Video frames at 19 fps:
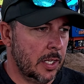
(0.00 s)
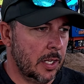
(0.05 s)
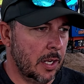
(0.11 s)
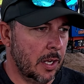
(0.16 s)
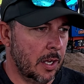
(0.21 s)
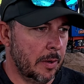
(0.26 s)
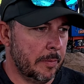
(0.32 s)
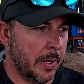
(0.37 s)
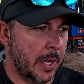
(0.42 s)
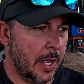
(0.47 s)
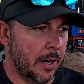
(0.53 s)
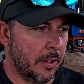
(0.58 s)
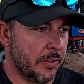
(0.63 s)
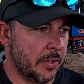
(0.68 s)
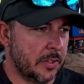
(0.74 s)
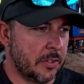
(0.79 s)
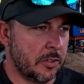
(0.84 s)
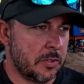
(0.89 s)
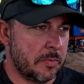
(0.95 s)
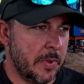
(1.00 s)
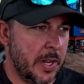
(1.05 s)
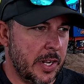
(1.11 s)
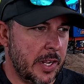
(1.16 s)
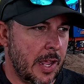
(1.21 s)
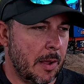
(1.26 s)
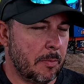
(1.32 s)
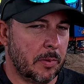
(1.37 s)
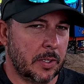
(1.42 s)
I don't think there's
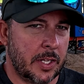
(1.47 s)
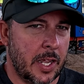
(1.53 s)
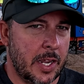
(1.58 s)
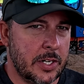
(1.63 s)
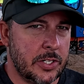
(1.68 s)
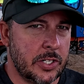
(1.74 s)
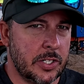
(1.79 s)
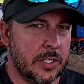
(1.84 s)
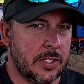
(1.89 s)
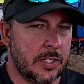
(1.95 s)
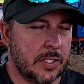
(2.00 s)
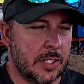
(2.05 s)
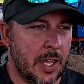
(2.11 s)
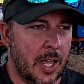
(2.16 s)
many applications